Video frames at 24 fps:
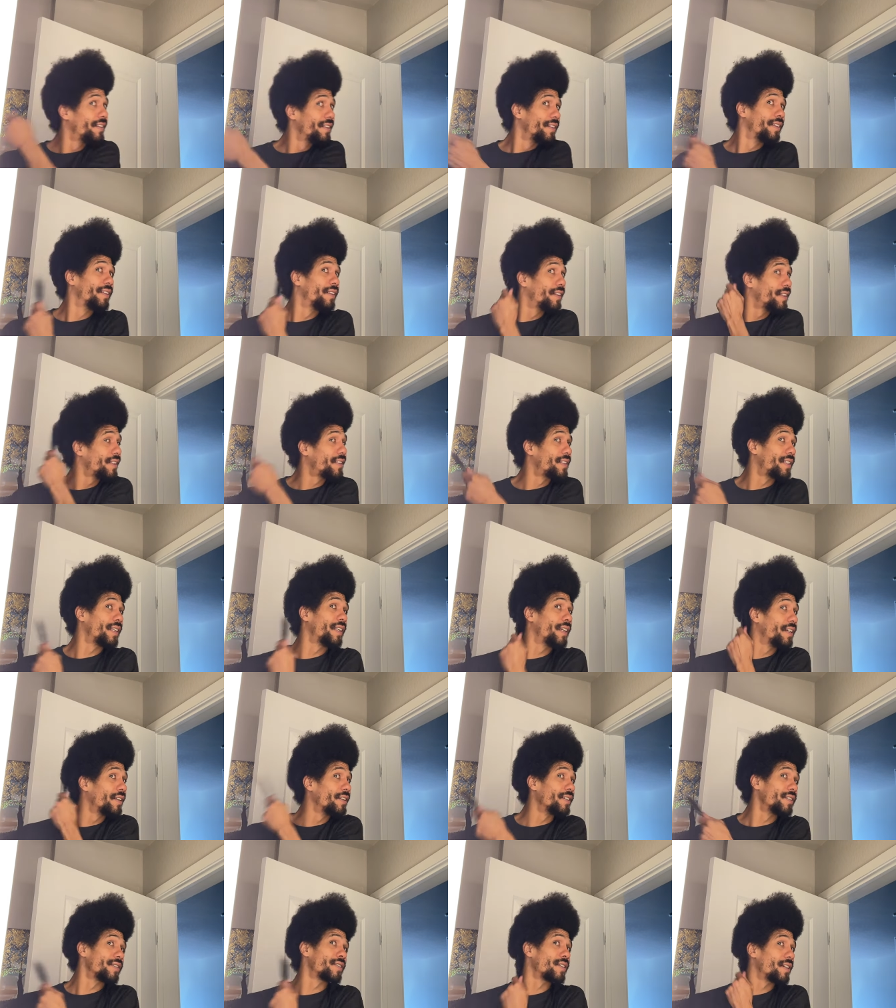This
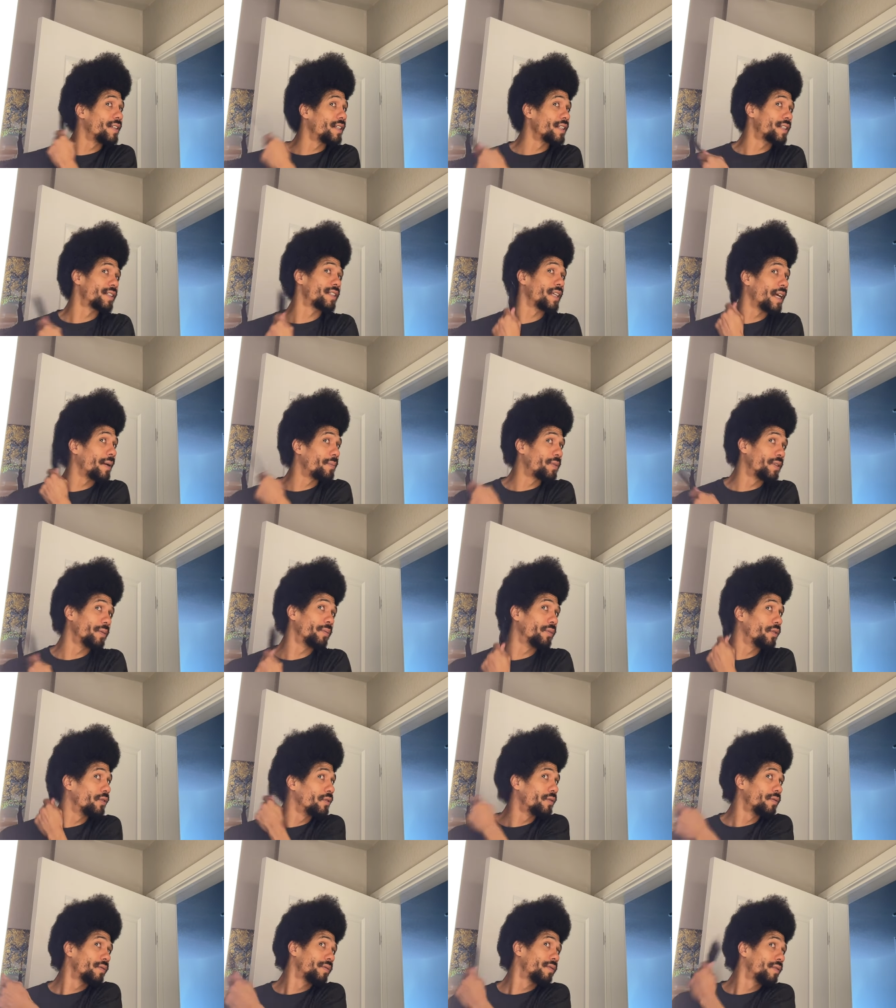is unacceptable.
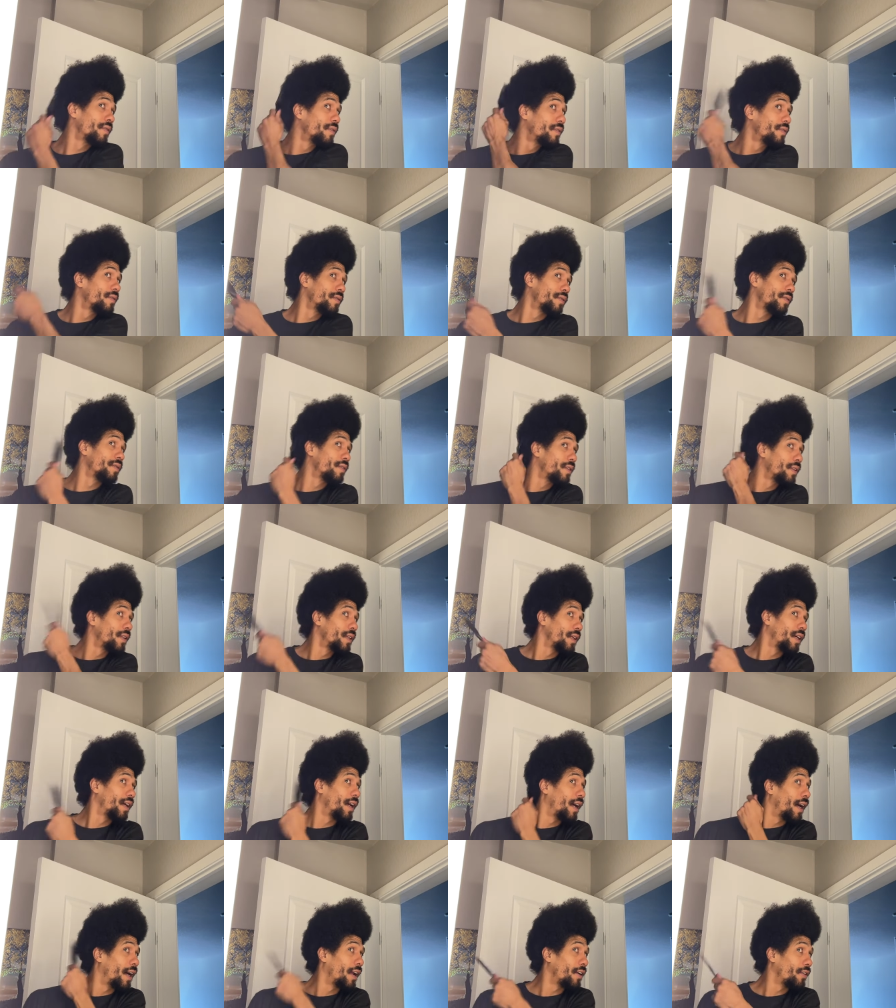
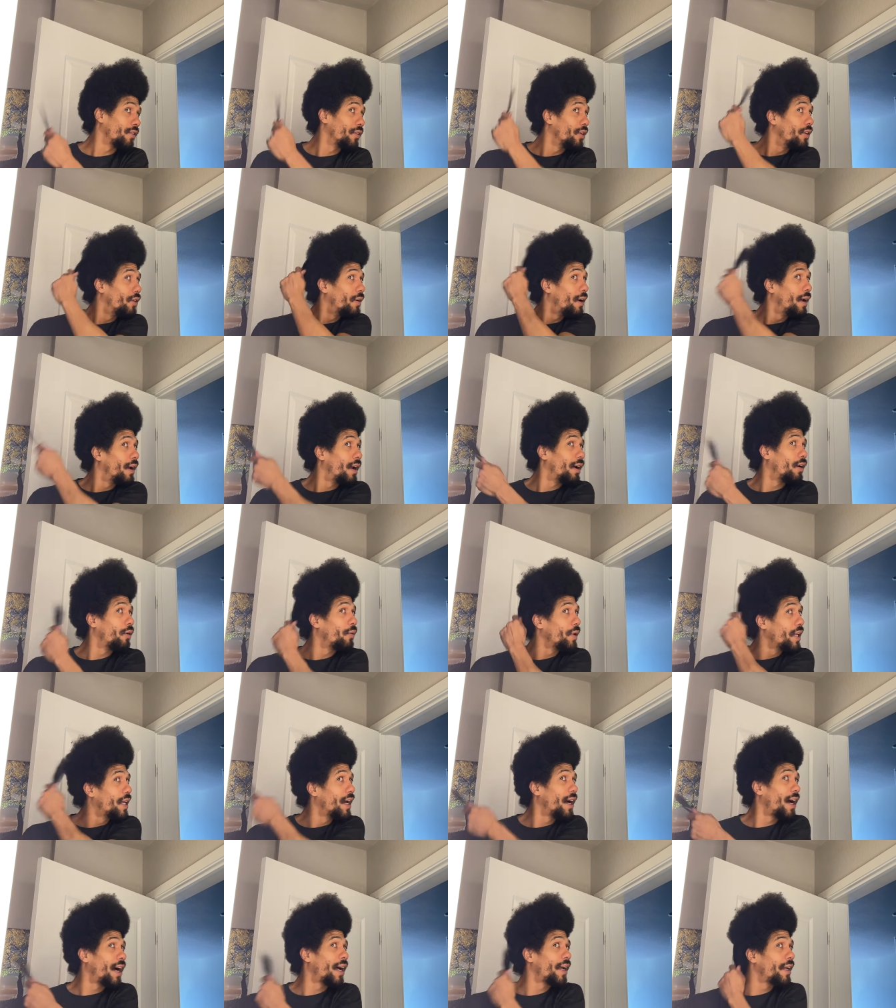I don't know how we
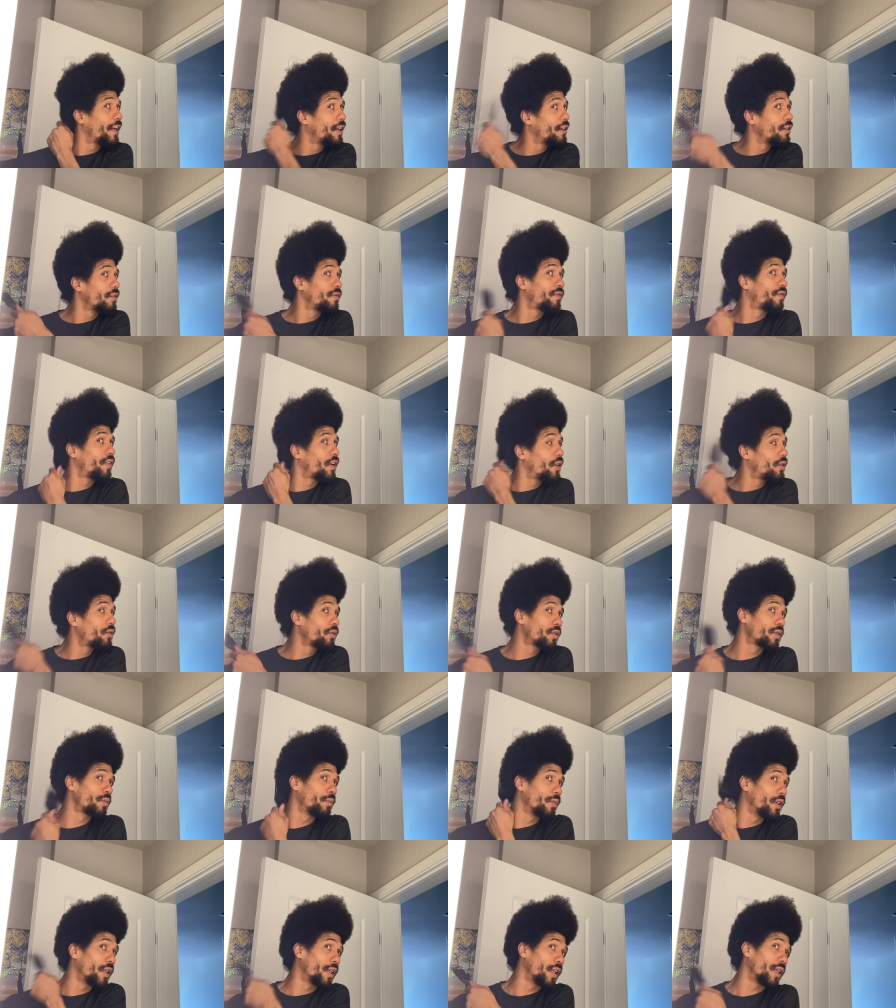got here, folks,
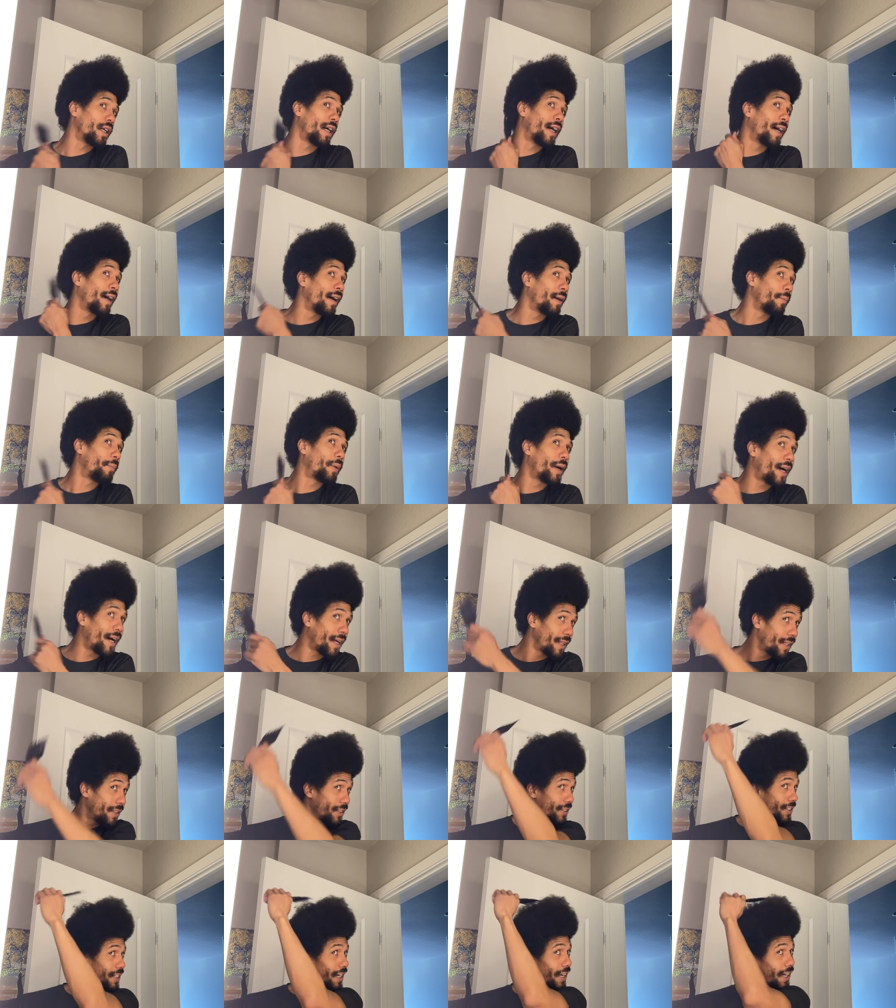but I
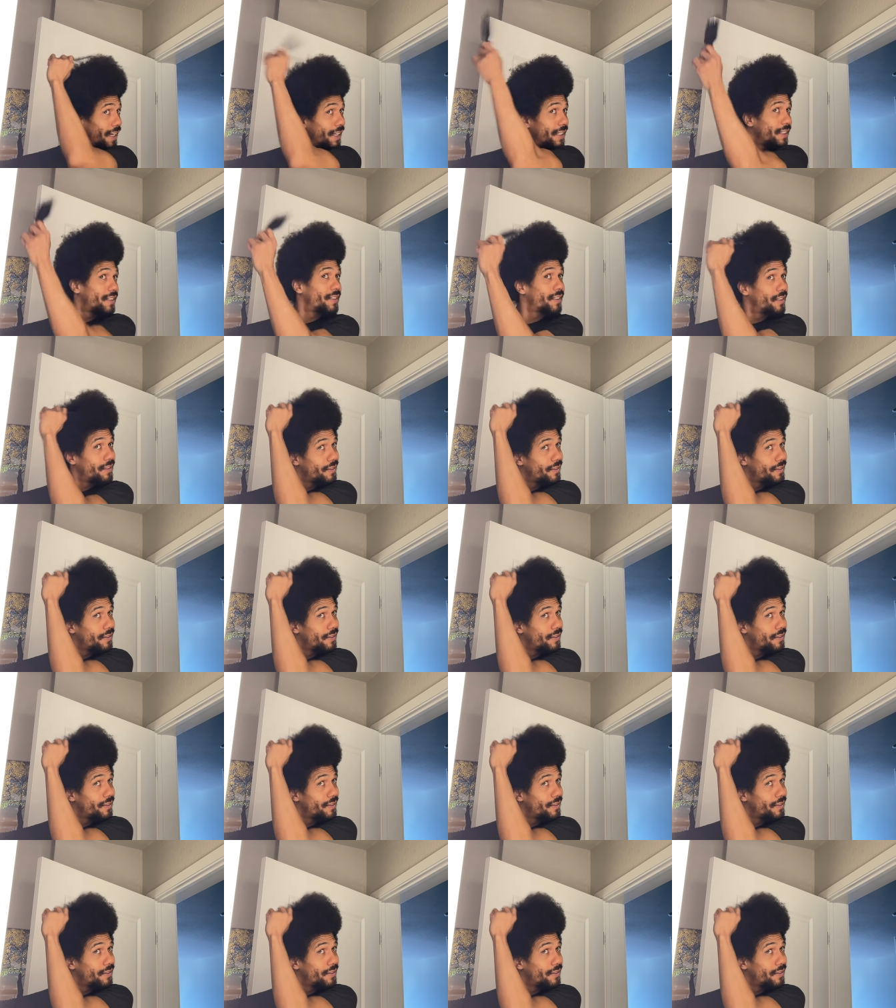apologize.